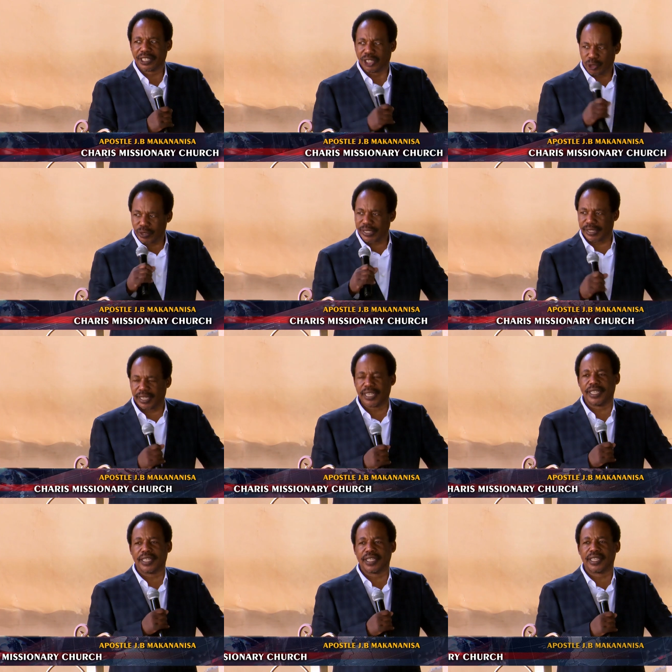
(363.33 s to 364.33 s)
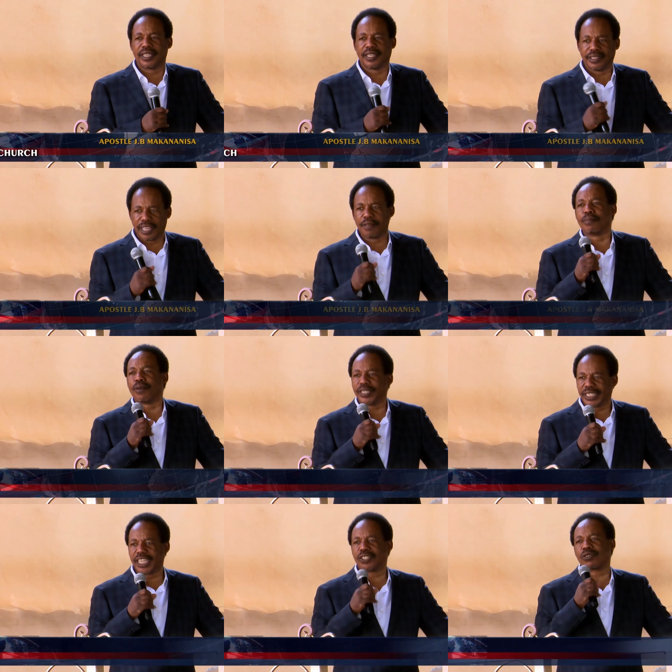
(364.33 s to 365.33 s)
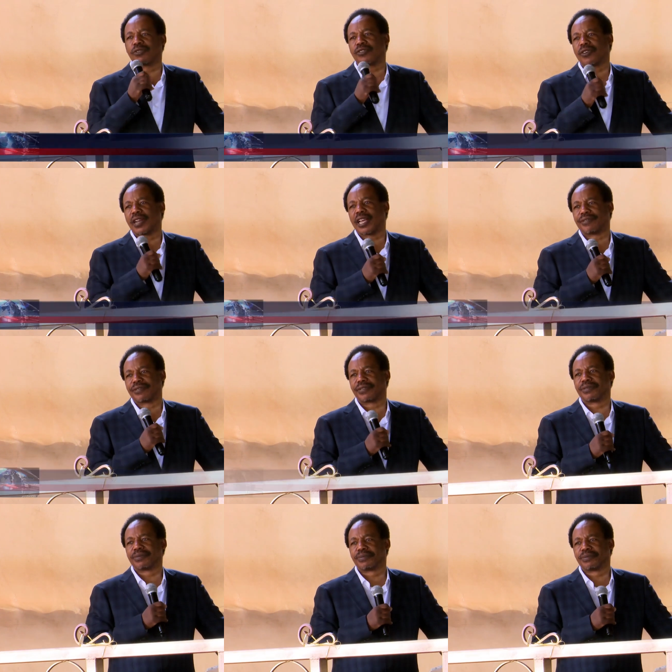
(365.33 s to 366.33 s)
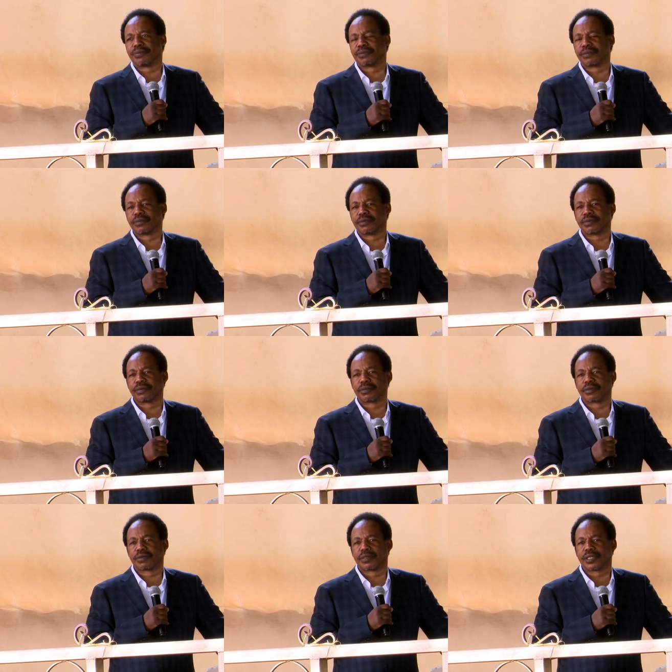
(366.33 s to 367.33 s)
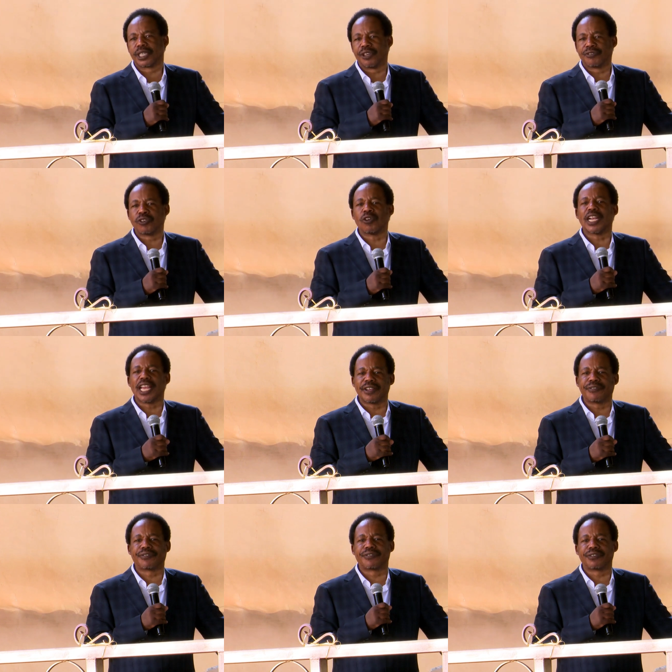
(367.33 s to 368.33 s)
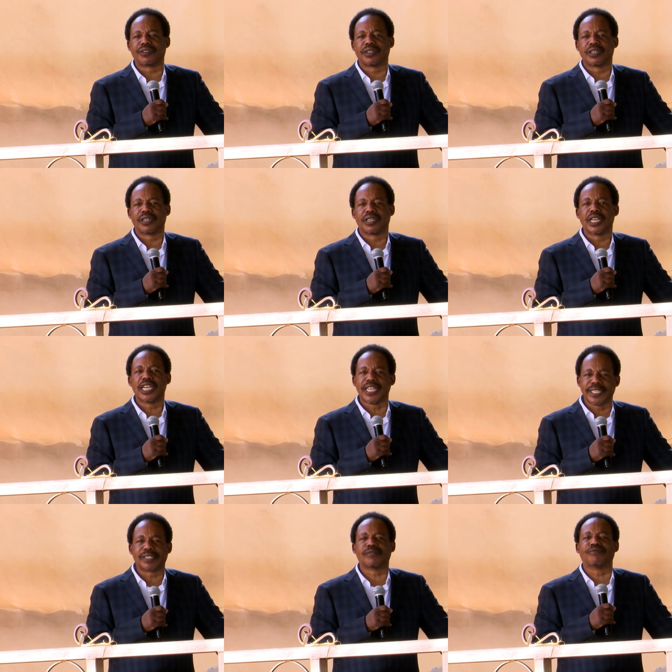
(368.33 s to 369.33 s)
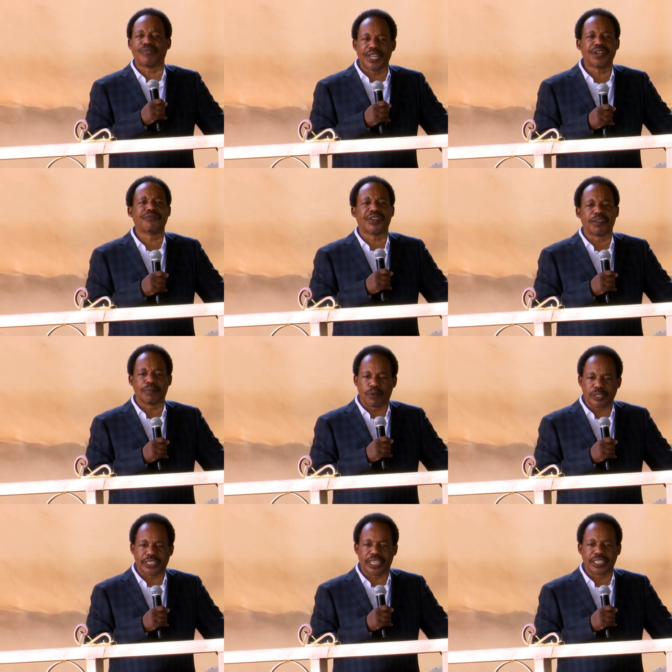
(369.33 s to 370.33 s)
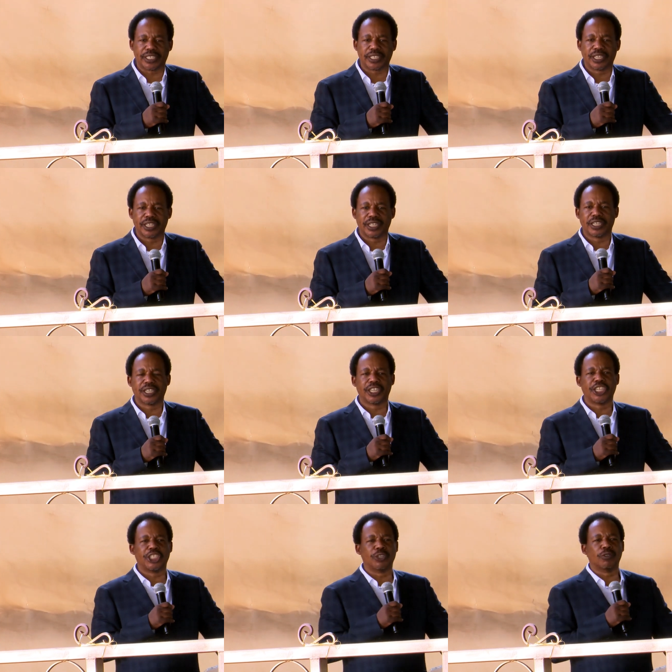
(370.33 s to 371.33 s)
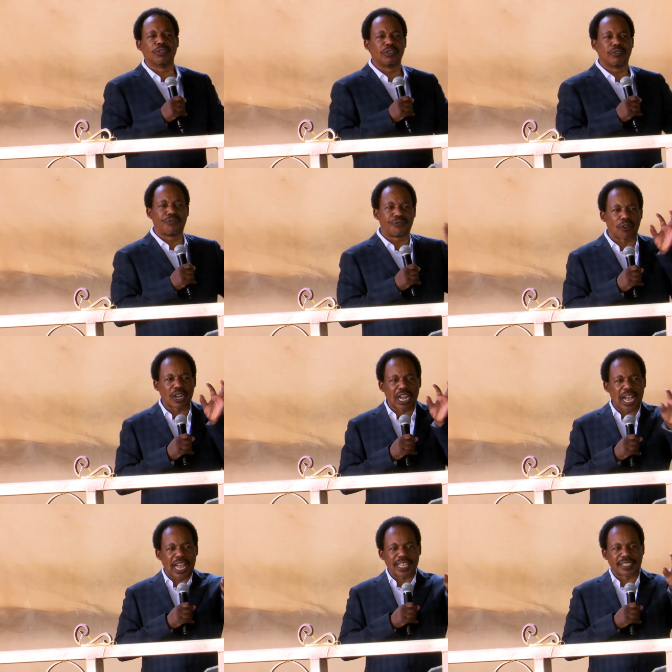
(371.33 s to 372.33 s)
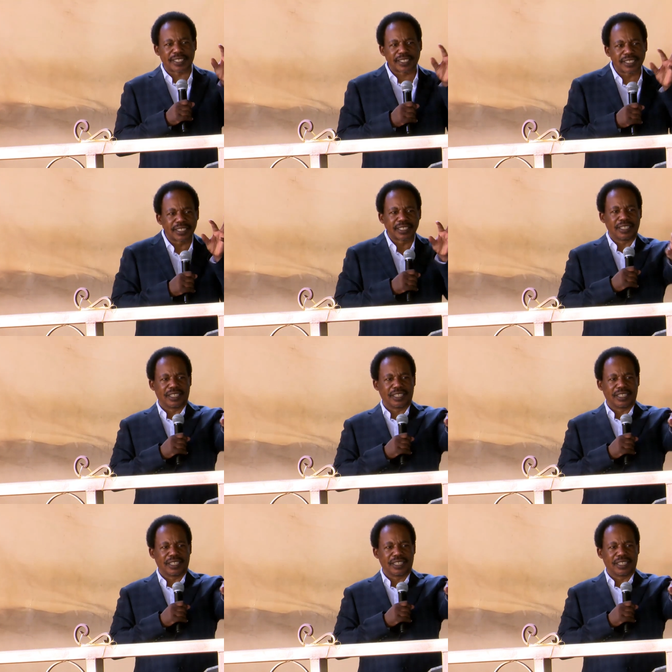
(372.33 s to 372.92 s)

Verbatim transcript: you see the importance of your life. If your life is very, very important, you will focus